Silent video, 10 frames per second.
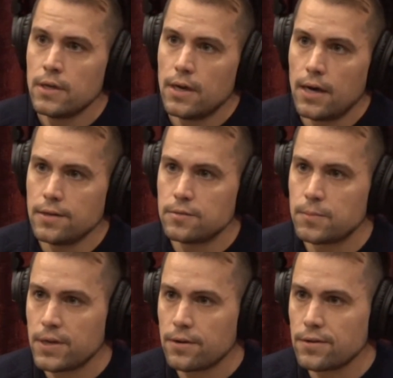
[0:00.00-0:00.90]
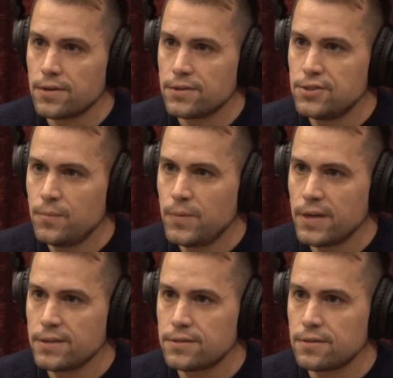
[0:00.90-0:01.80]
there's a particular
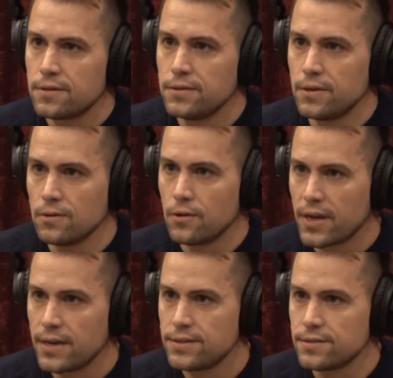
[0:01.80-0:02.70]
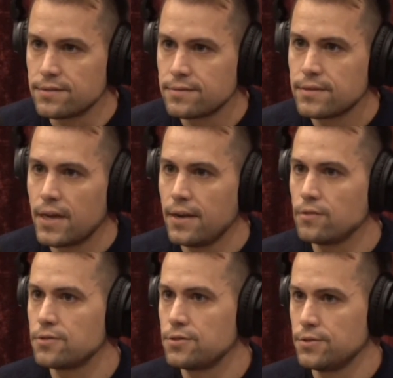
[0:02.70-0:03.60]
GPS, location and
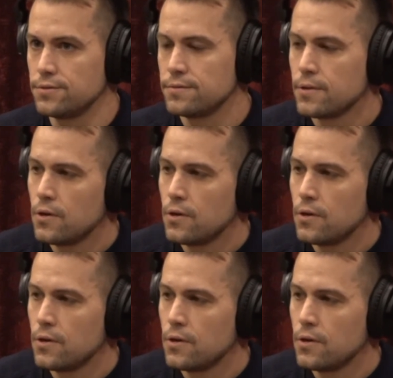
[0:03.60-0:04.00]
altitude